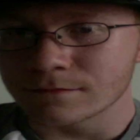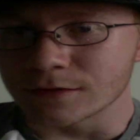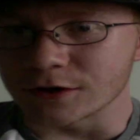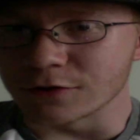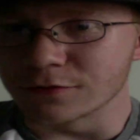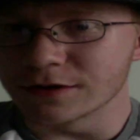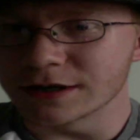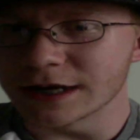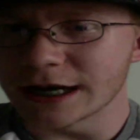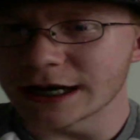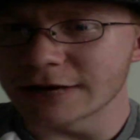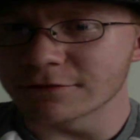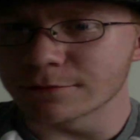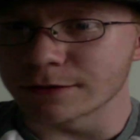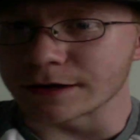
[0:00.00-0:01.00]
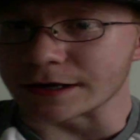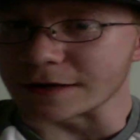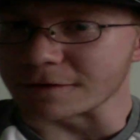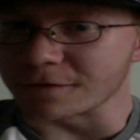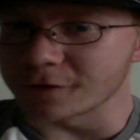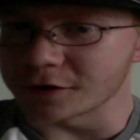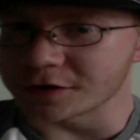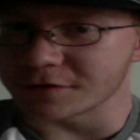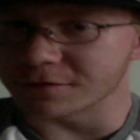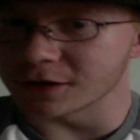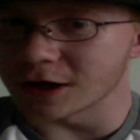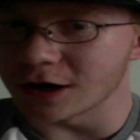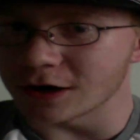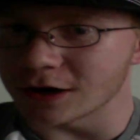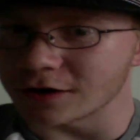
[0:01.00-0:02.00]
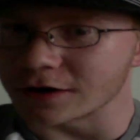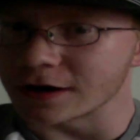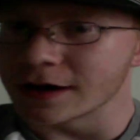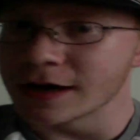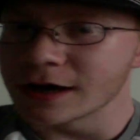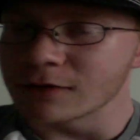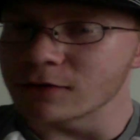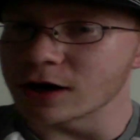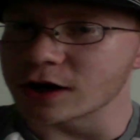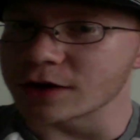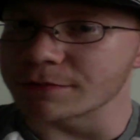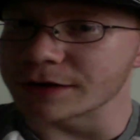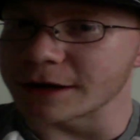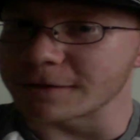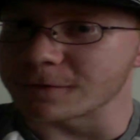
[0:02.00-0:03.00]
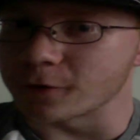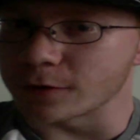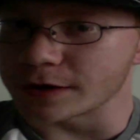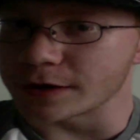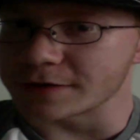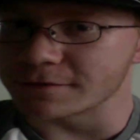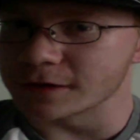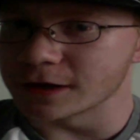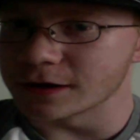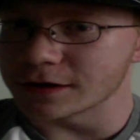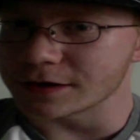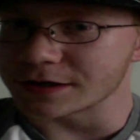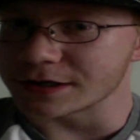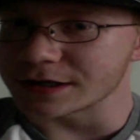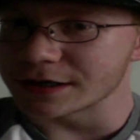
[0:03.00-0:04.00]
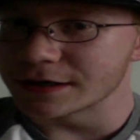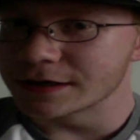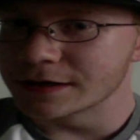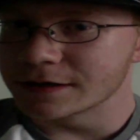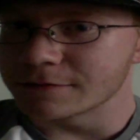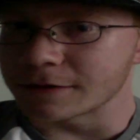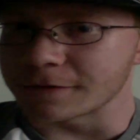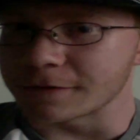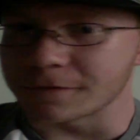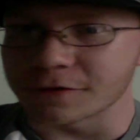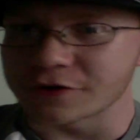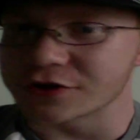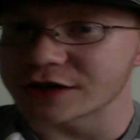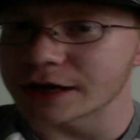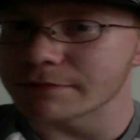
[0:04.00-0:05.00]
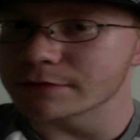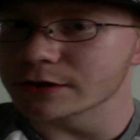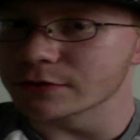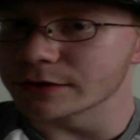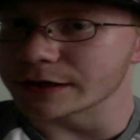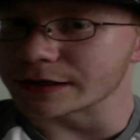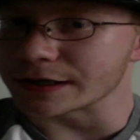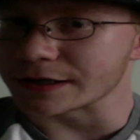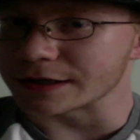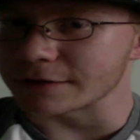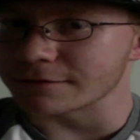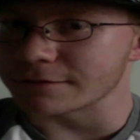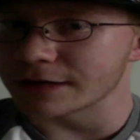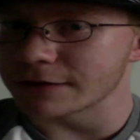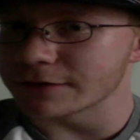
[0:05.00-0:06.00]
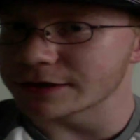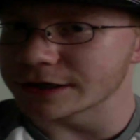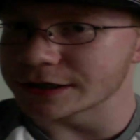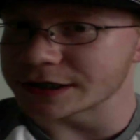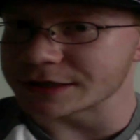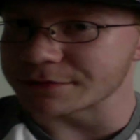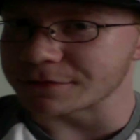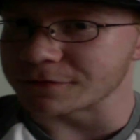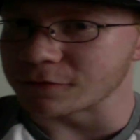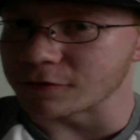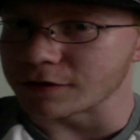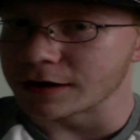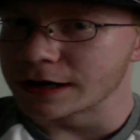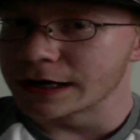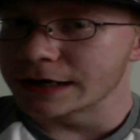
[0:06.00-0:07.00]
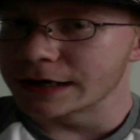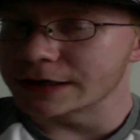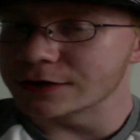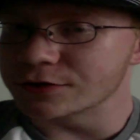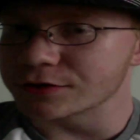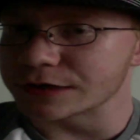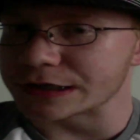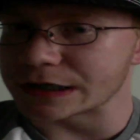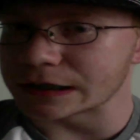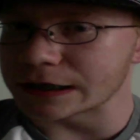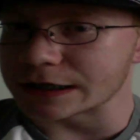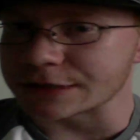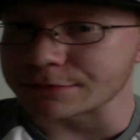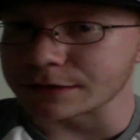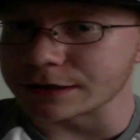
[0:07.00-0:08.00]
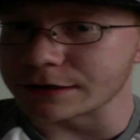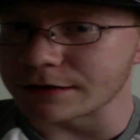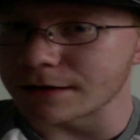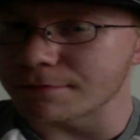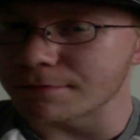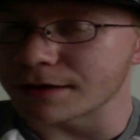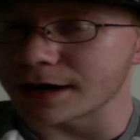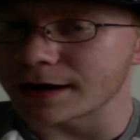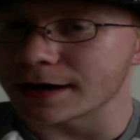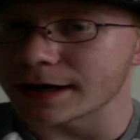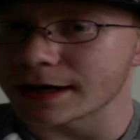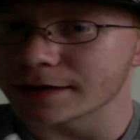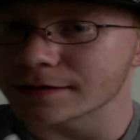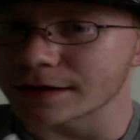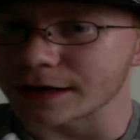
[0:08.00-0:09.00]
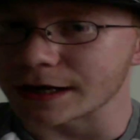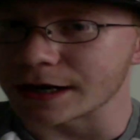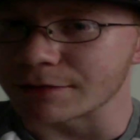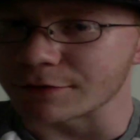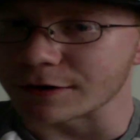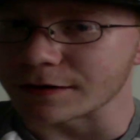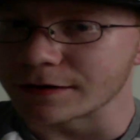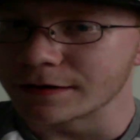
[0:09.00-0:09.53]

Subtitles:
Guten day, everybody. First vlog. Welcome to F4S Vlogs. My first time doing this. I've never done this before. Usually as a Let's Player, I'm behind the camera,